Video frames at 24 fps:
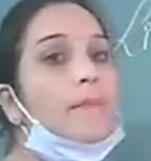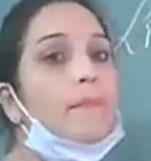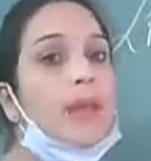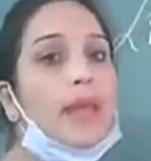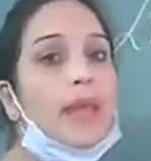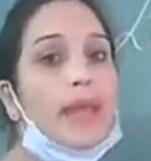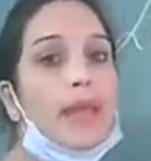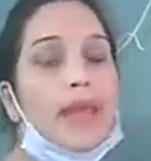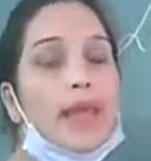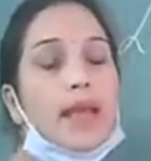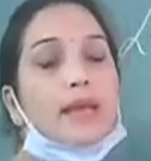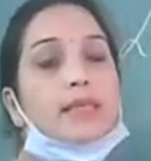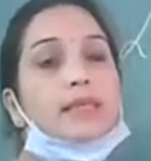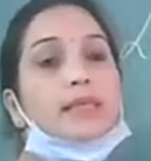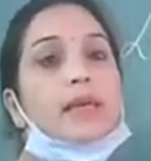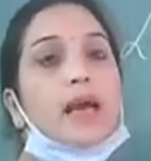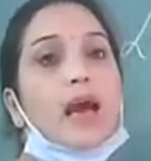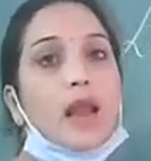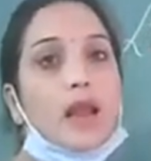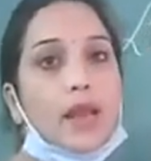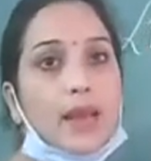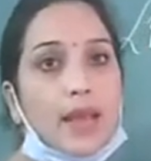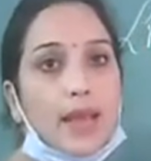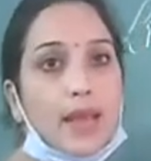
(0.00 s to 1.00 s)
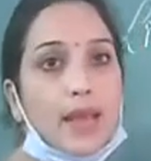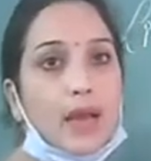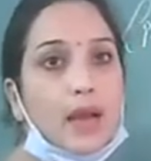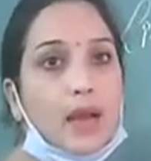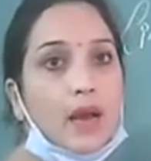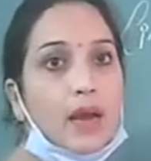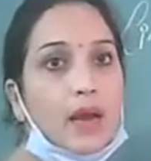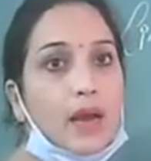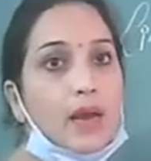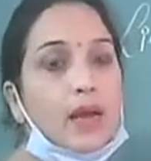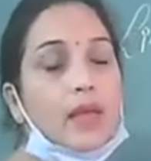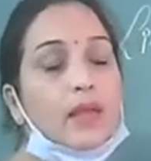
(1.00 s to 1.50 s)
makes a link.
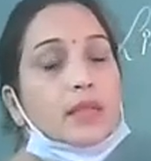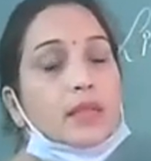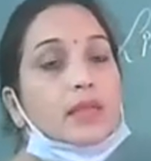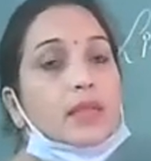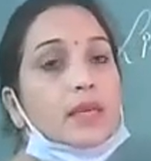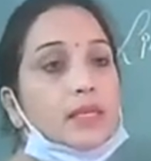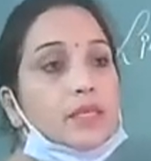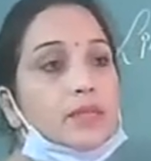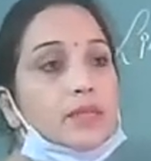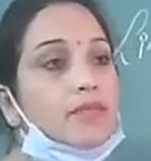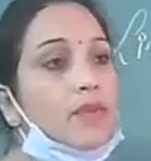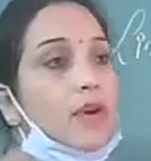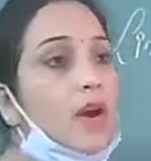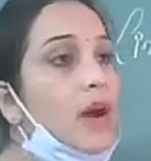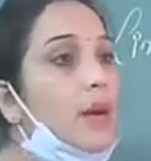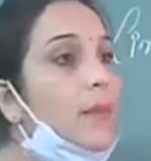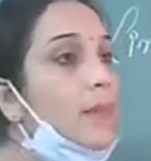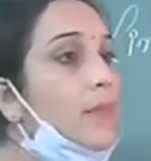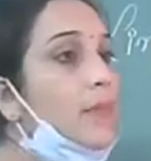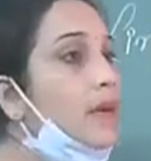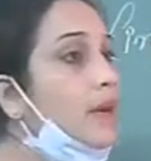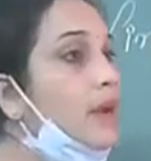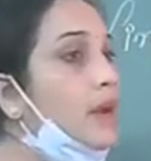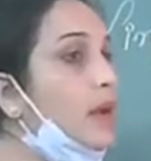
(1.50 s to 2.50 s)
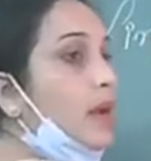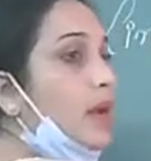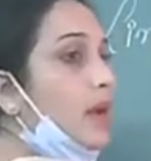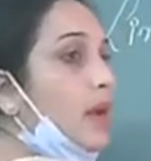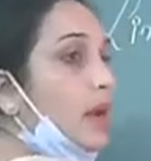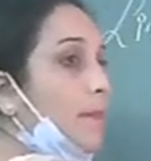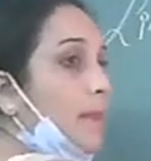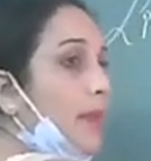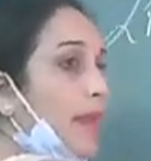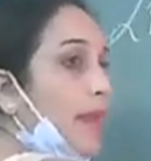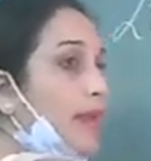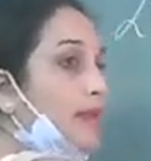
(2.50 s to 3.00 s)
This verb
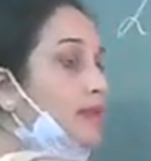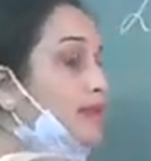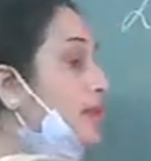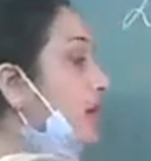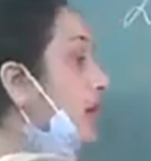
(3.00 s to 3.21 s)
makes